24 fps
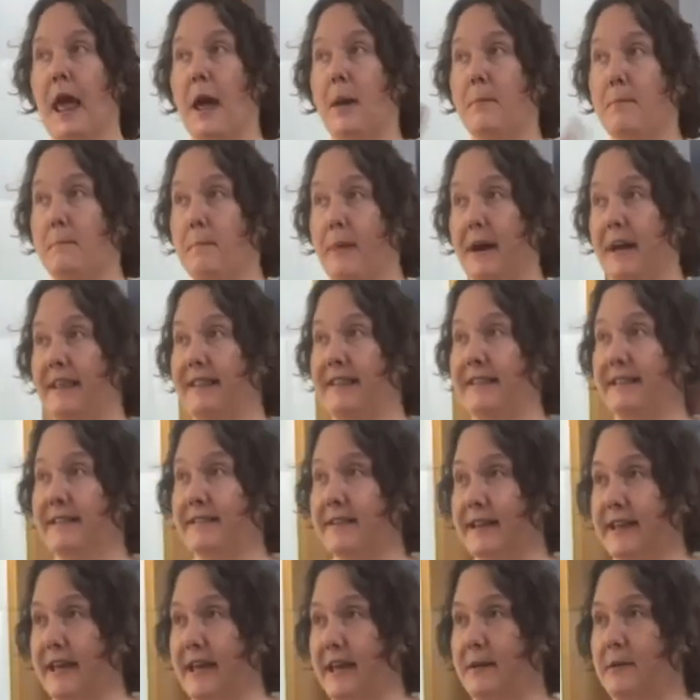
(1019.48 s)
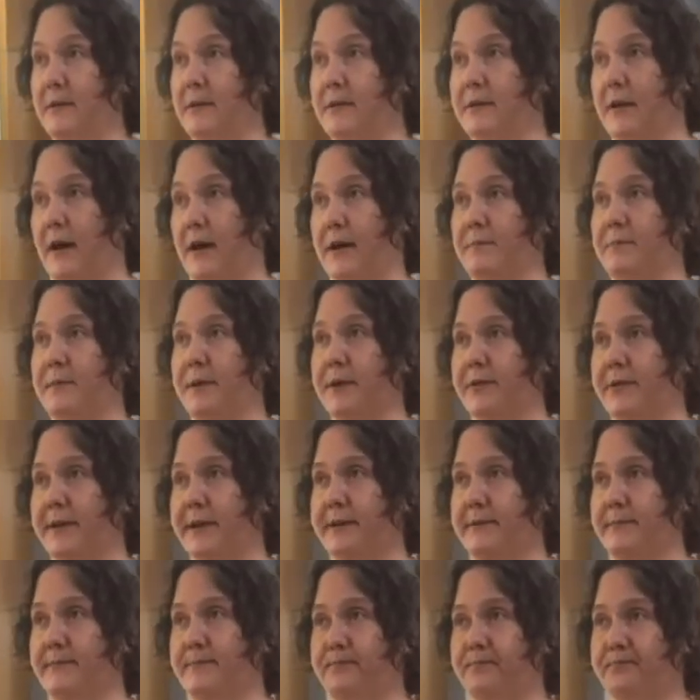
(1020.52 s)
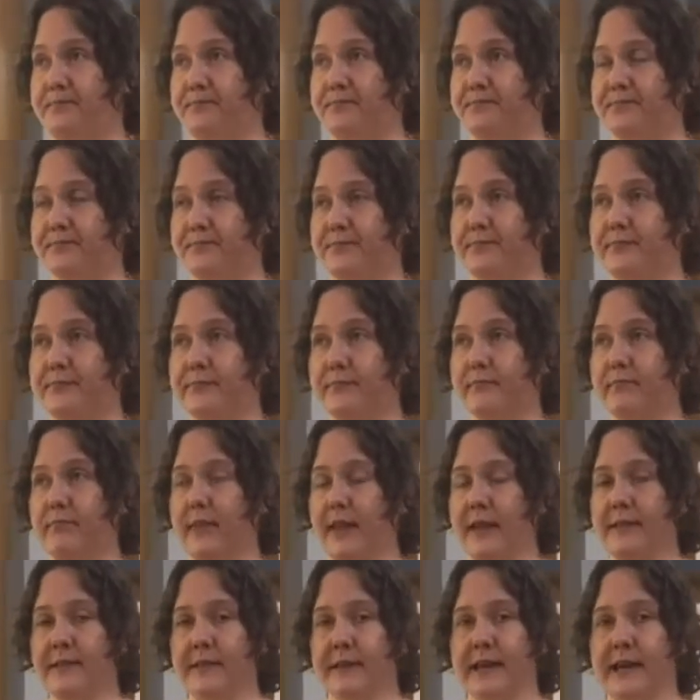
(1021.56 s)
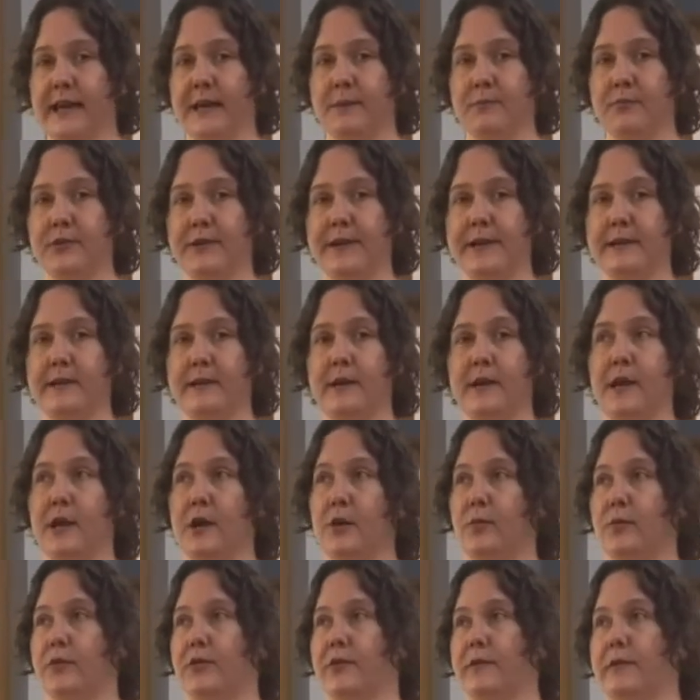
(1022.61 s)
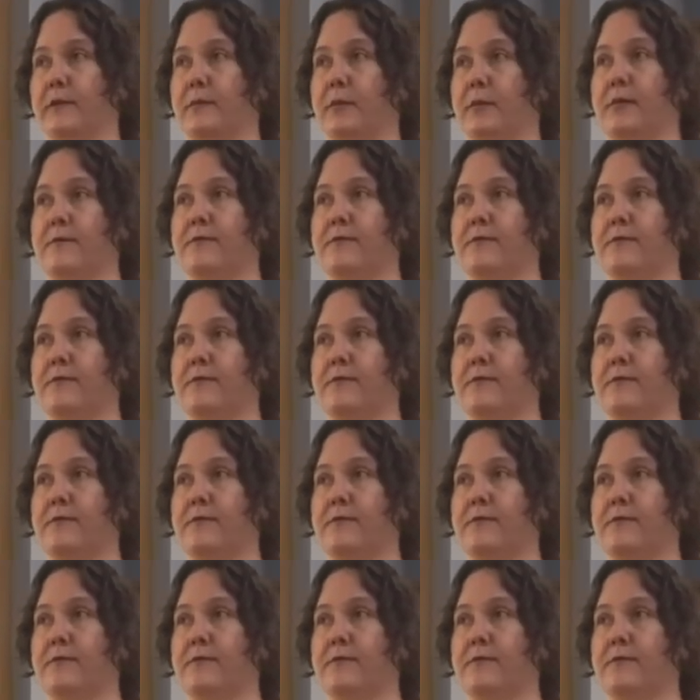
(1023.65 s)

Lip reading: By this time period, the Cambrian, which is about